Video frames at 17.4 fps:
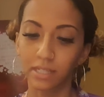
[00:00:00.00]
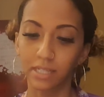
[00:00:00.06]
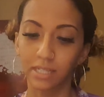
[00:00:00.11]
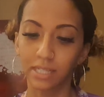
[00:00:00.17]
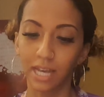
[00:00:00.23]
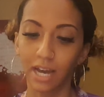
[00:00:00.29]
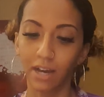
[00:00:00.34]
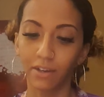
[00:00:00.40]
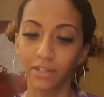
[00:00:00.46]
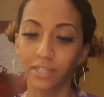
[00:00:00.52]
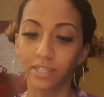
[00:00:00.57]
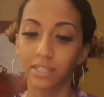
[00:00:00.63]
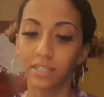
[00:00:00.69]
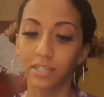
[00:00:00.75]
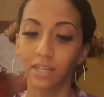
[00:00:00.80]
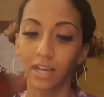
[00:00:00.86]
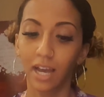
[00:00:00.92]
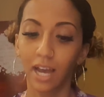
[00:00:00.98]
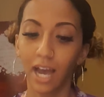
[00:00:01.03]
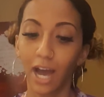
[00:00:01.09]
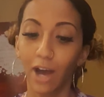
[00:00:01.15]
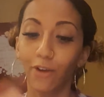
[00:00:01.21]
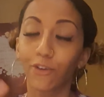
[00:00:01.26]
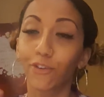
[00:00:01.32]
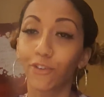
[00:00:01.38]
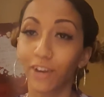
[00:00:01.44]
is how your
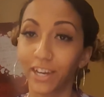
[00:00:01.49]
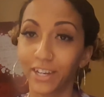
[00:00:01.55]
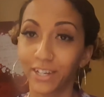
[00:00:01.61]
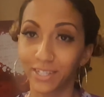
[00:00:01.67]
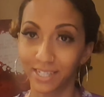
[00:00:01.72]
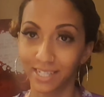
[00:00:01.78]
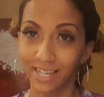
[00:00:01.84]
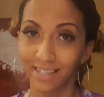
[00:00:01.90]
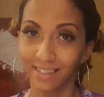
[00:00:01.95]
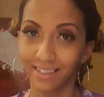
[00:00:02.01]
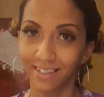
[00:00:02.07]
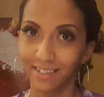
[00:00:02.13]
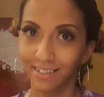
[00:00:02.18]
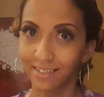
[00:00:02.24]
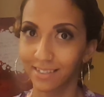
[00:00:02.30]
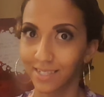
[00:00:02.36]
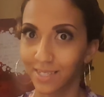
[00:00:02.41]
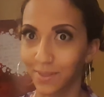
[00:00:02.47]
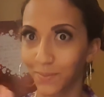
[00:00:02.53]
how great your skin looks.